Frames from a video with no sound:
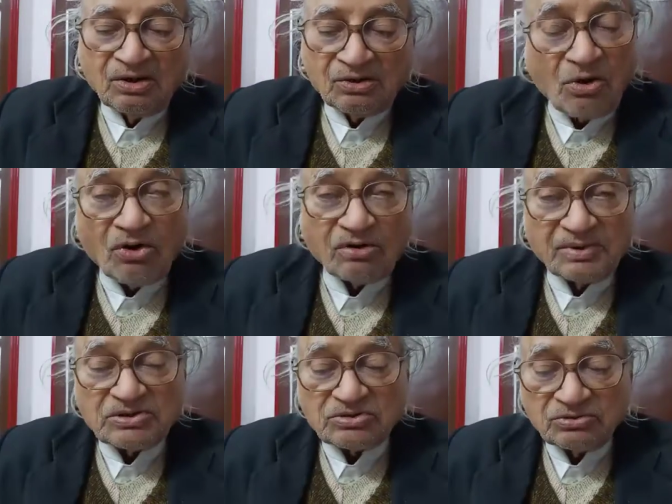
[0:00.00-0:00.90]
God
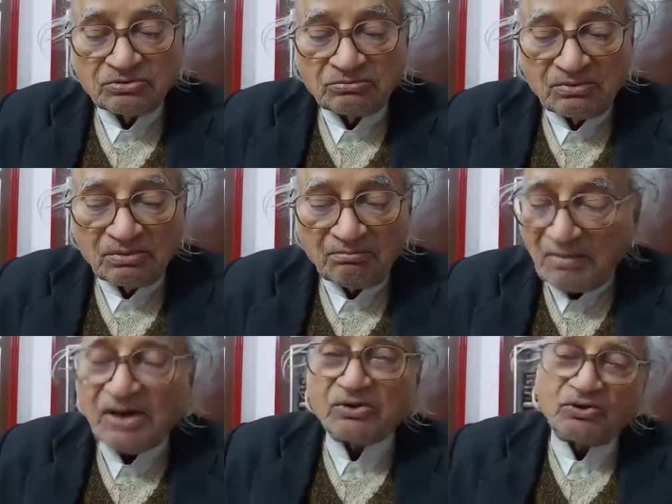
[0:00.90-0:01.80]
means
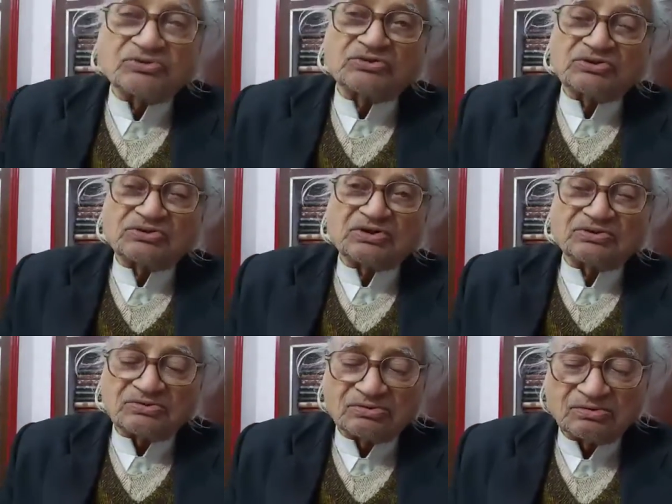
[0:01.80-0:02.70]
macro
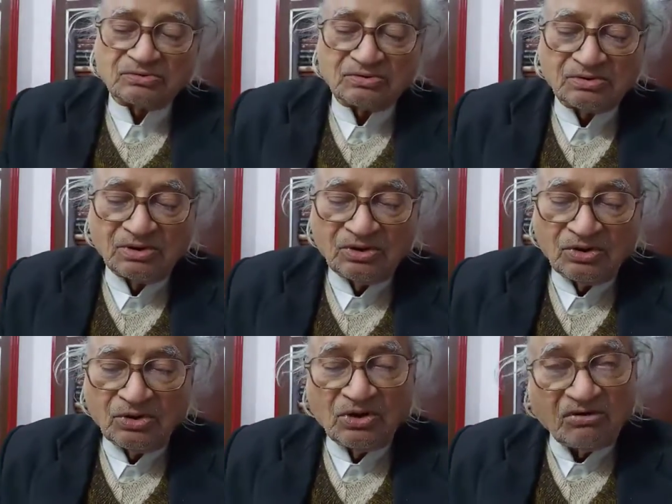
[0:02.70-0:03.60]
consciousness
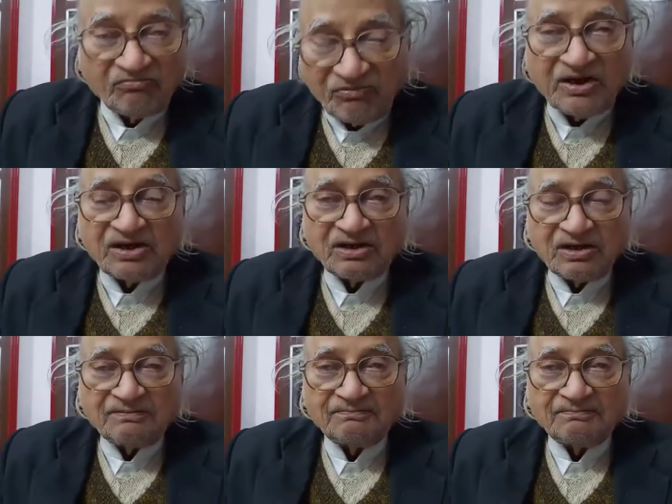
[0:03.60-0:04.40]
infinity,